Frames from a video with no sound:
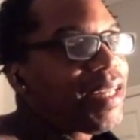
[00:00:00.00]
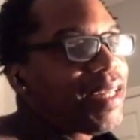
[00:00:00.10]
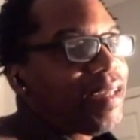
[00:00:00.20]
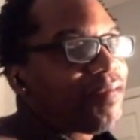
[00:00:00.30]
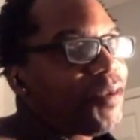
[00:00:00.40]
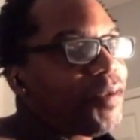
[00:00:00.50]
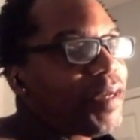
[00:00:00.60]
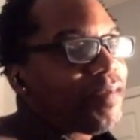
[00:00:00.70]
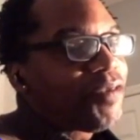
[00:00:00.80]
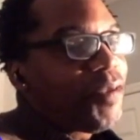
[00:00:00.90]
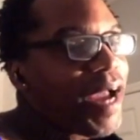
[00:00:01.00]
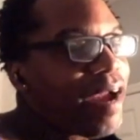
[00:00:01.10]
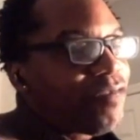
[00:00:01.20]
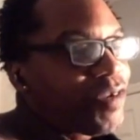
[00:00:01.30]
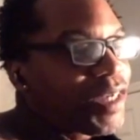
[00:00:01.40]
if you
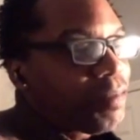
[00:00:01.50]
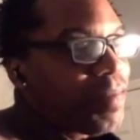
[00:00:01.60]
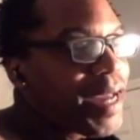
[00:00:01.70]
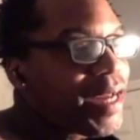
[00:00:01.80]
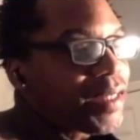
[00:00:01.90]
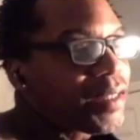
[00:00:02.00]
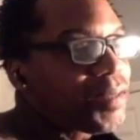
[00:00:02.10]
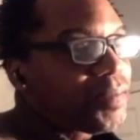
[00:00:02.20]
have respect